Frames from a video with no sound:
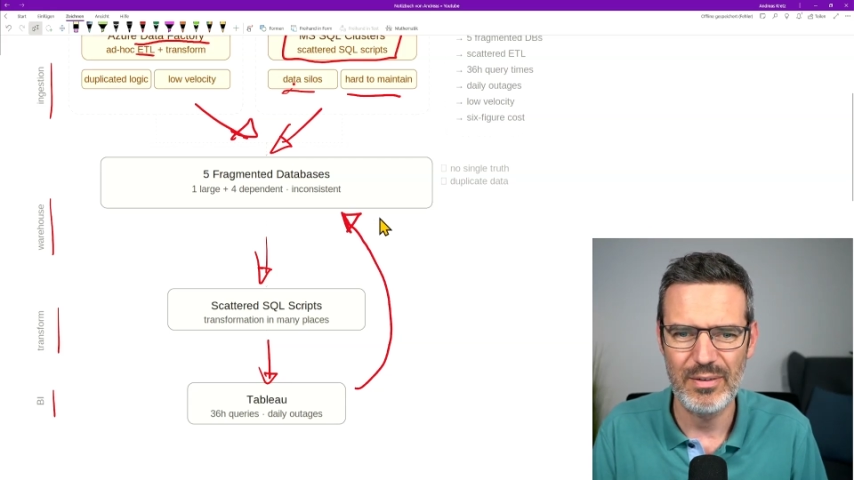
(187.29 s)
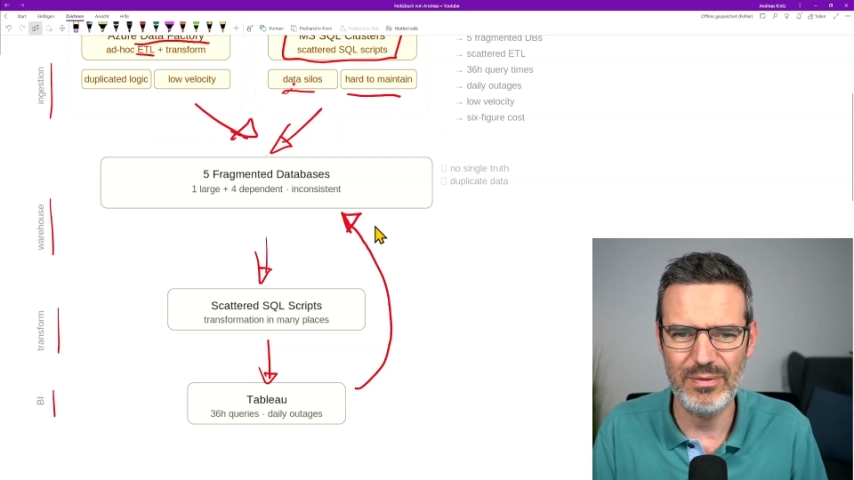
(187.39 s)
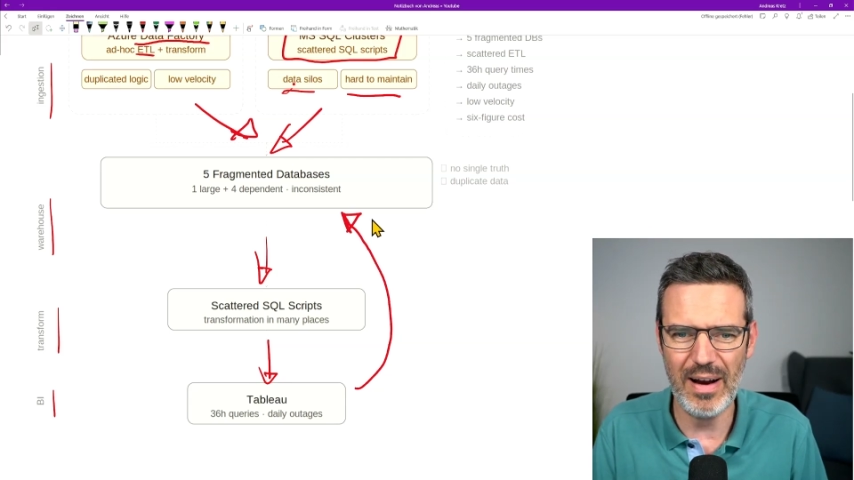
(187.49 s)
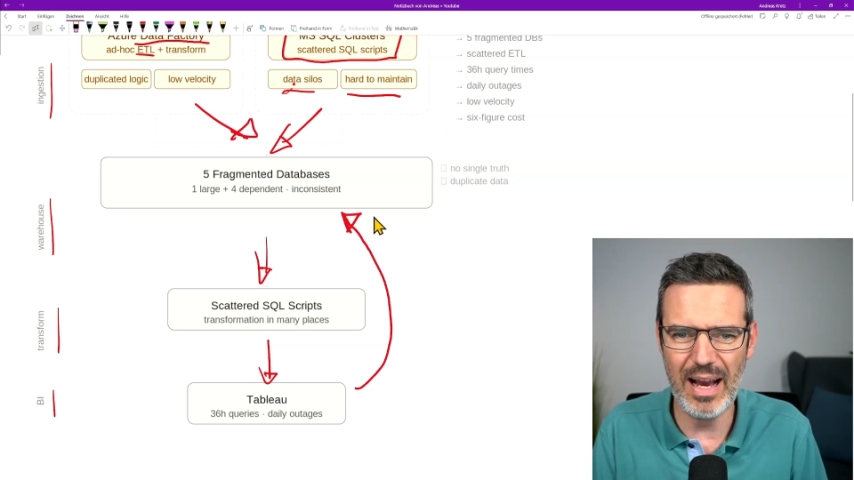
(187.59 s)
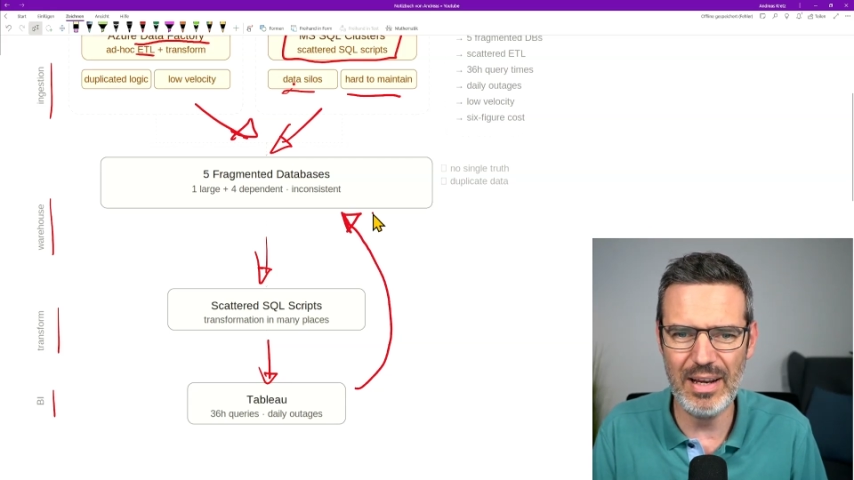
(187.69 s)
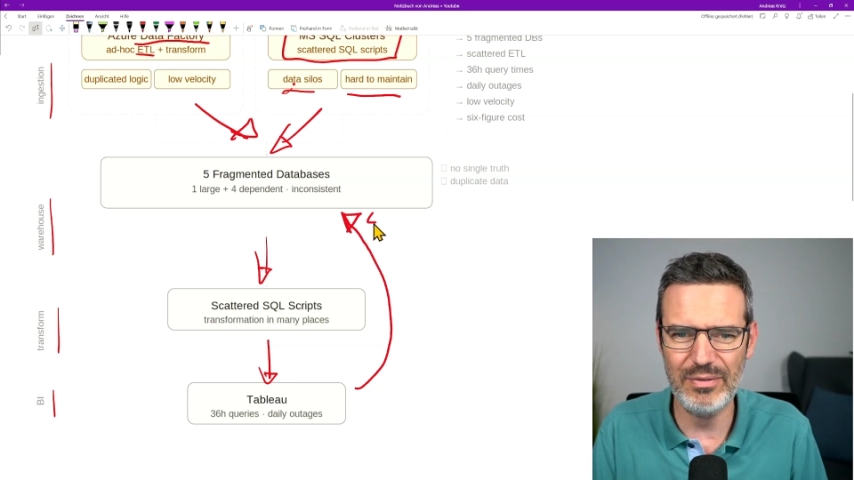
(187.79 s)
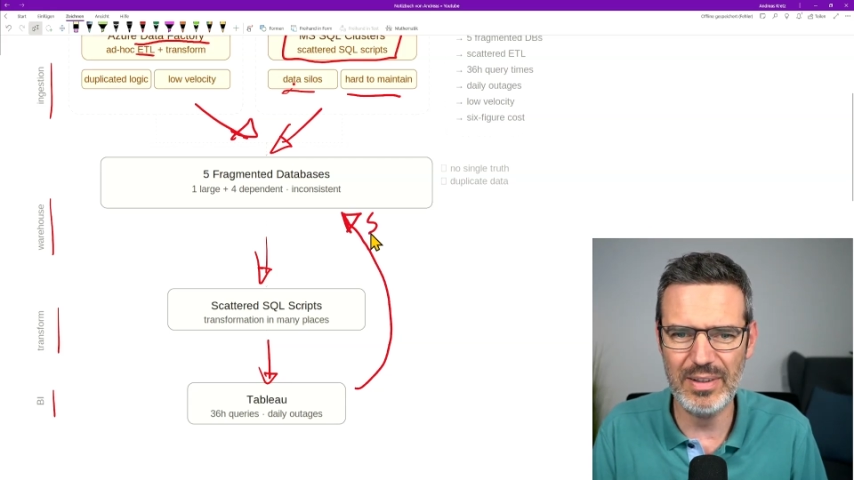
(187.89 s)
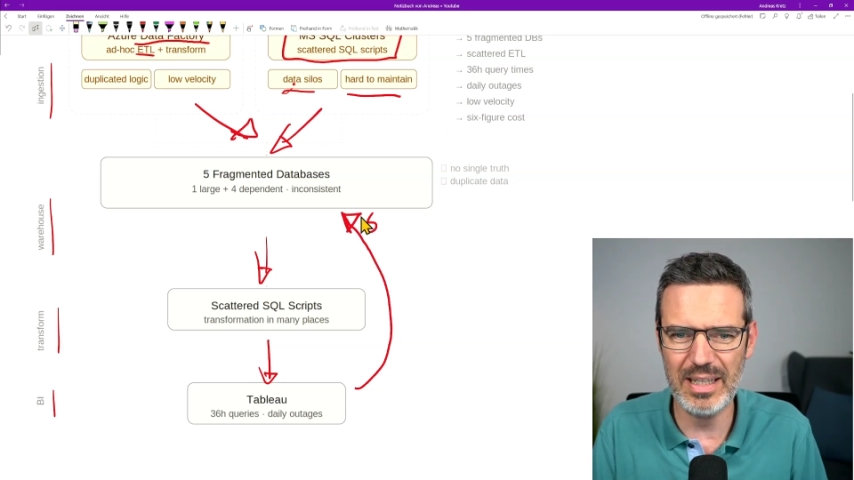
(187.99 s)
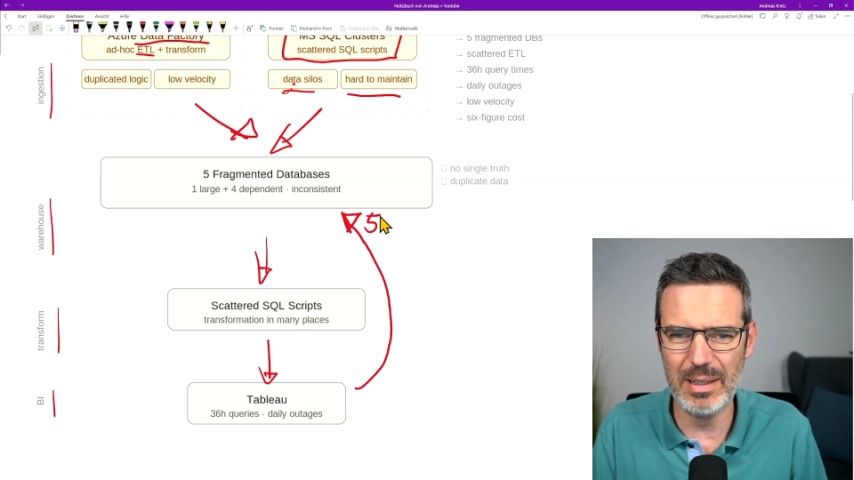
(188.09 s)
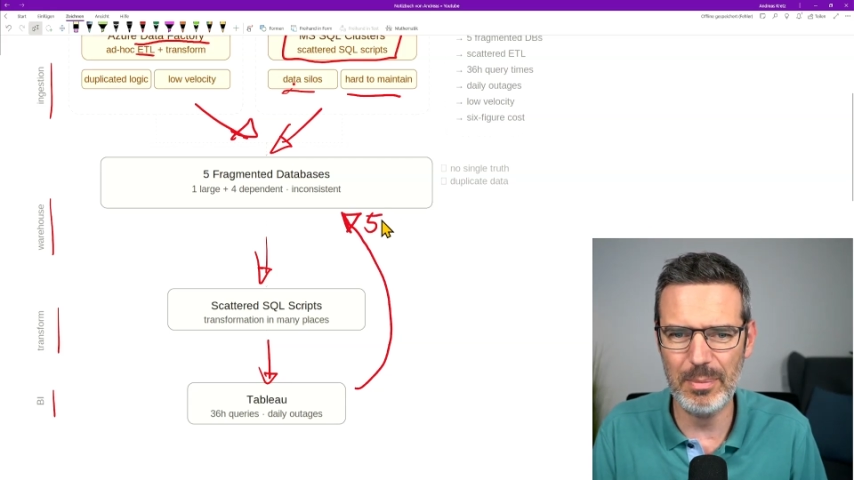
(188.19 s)
5
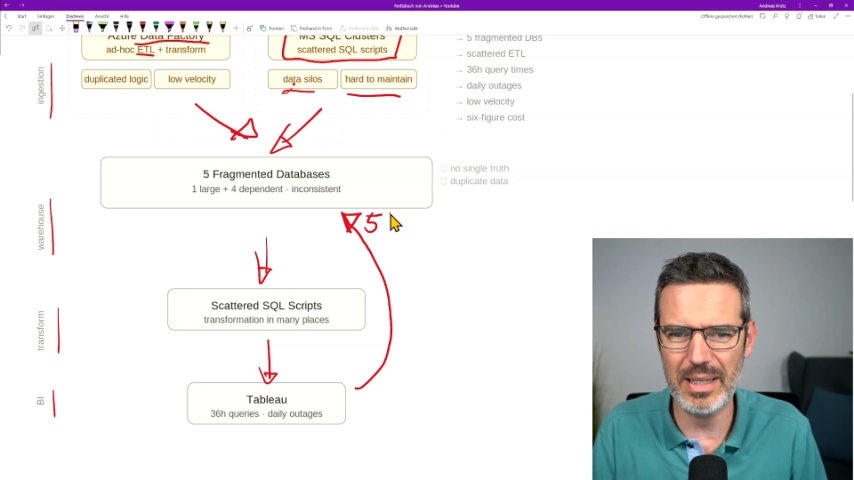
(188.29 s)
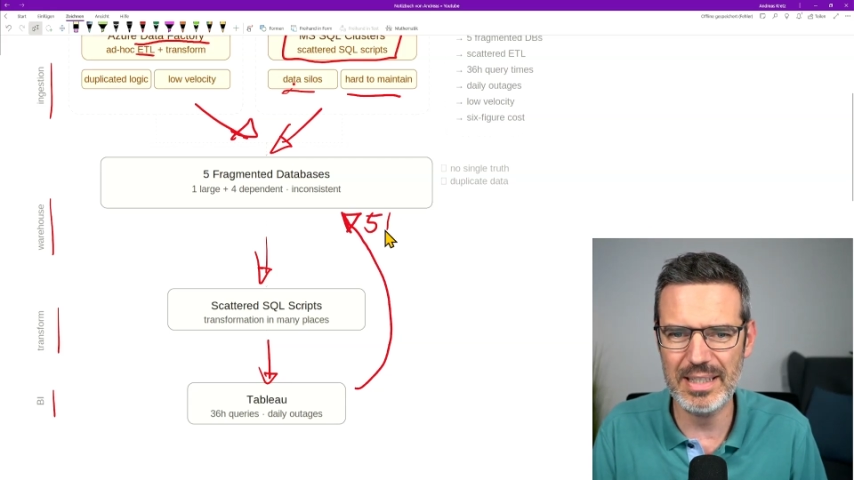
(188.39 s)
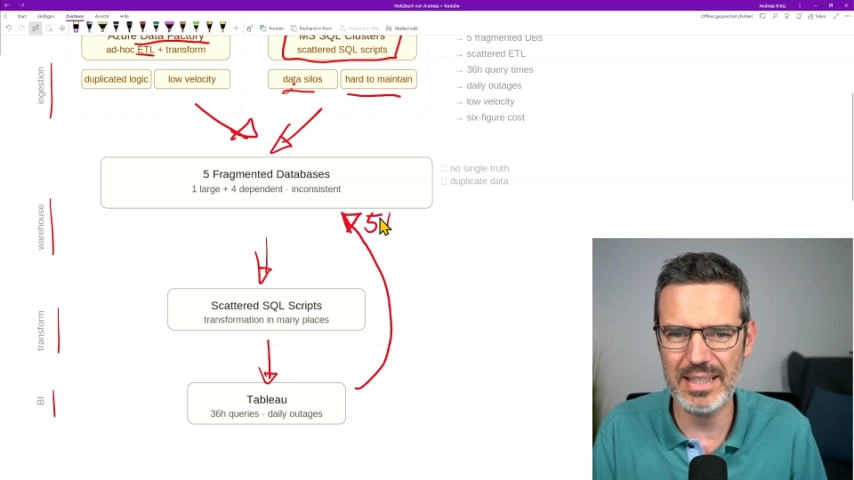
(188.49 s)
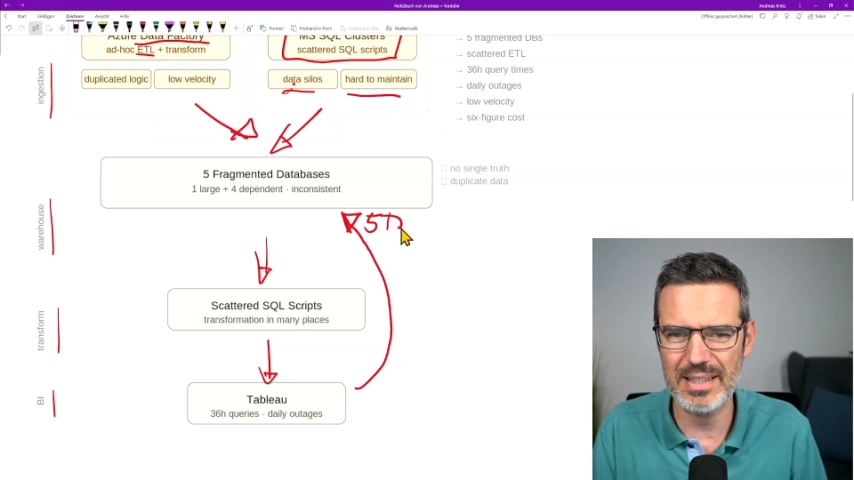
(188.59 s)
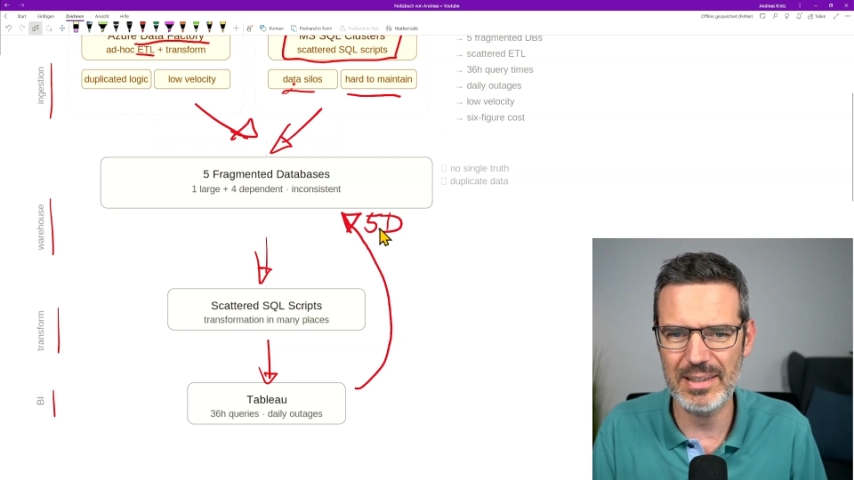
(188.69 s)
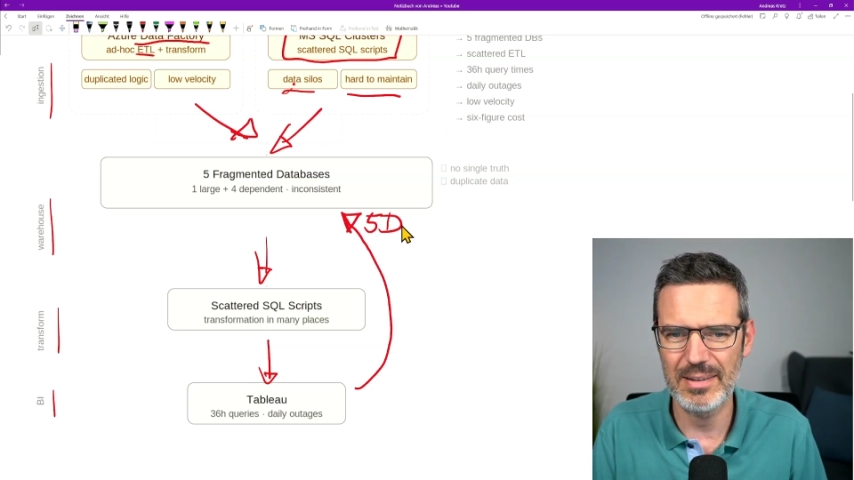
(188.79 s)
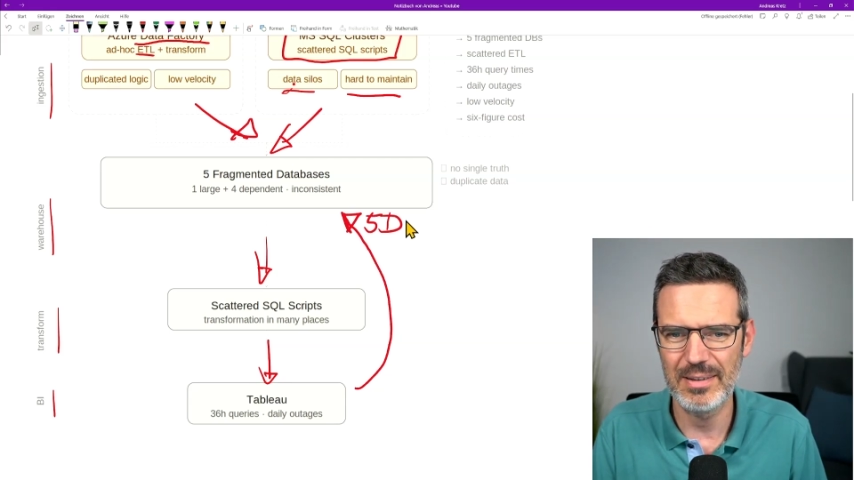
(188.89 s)
databases